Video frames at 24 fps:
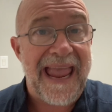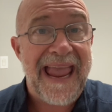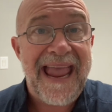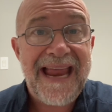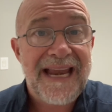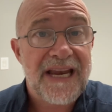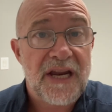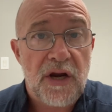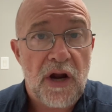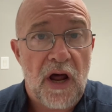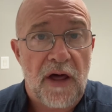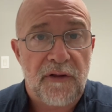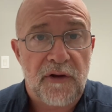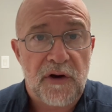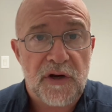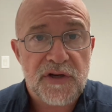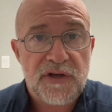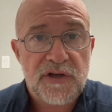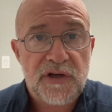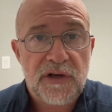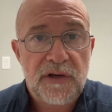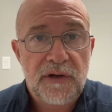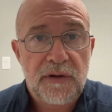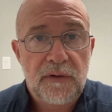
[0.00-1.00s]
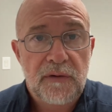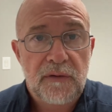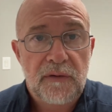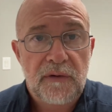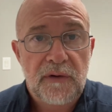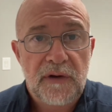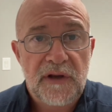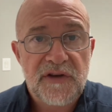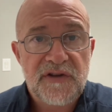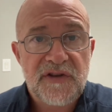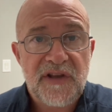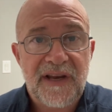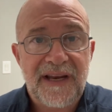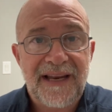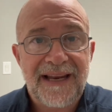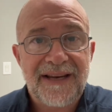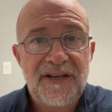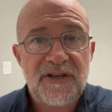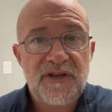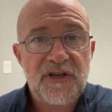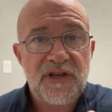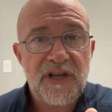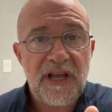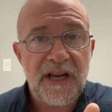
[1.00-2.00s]
and in others is that it
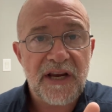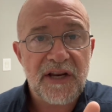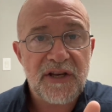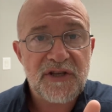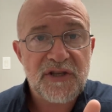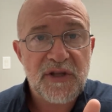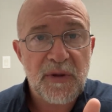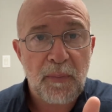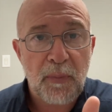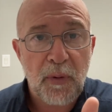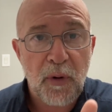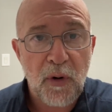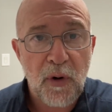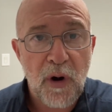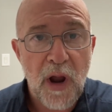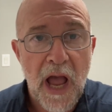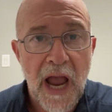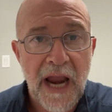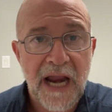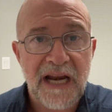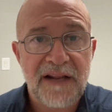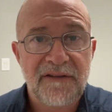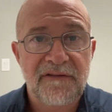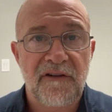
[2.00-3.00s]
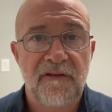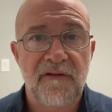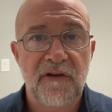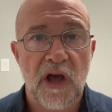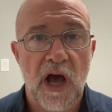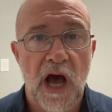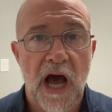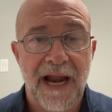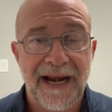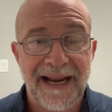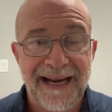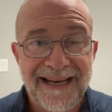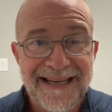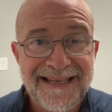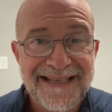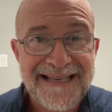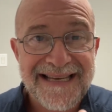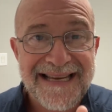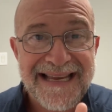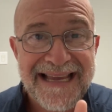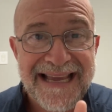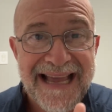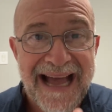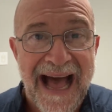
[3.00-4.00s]
is, it is the prerogative of God. It
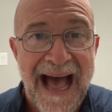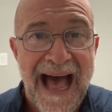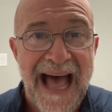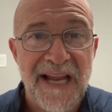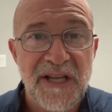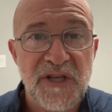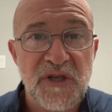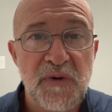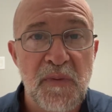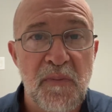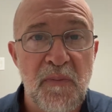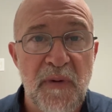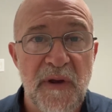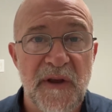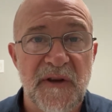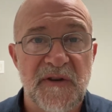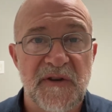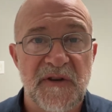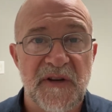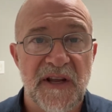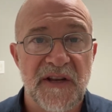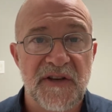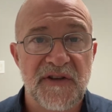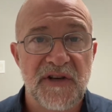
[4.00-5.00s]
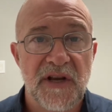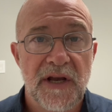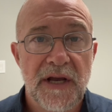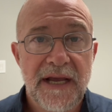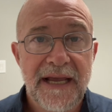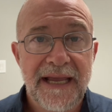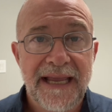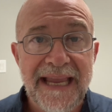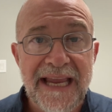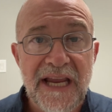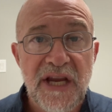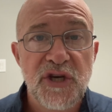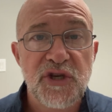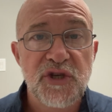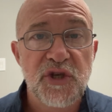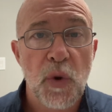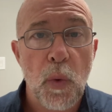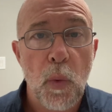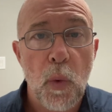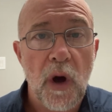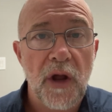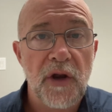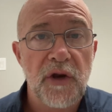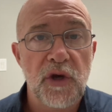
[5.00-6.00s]
is God's business. He's the
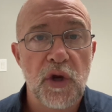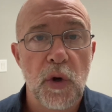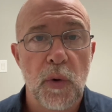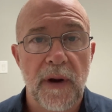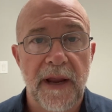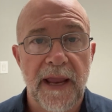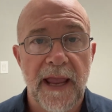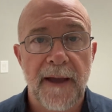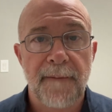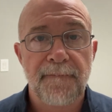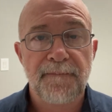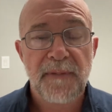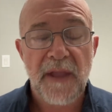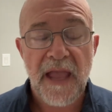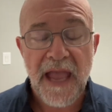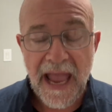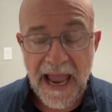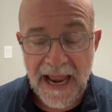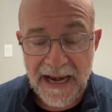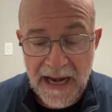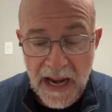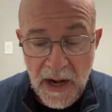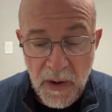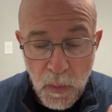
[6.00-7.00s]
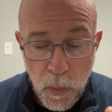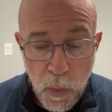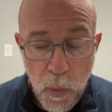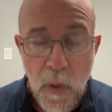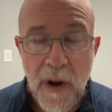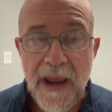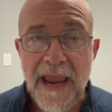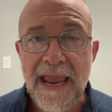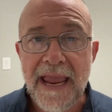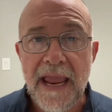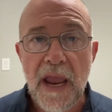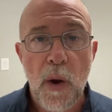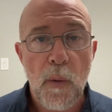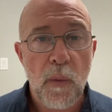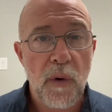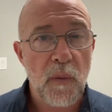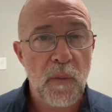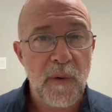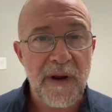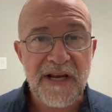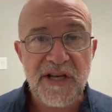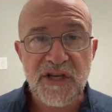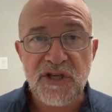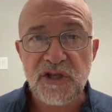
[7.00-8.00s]
one doing it. And, and we,
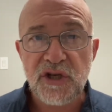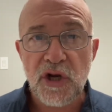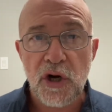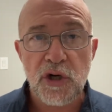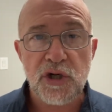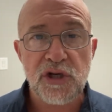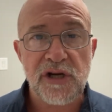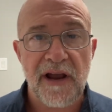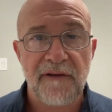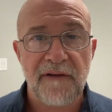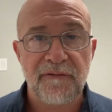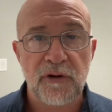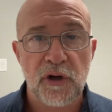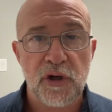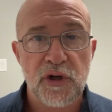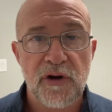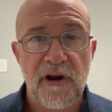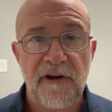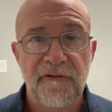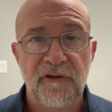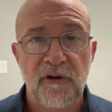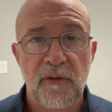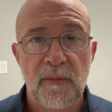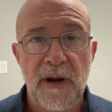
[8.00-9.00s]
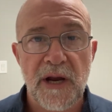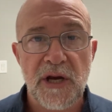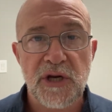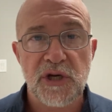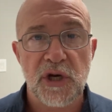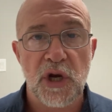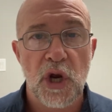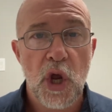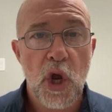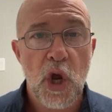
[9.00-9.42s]
when we search after transformation,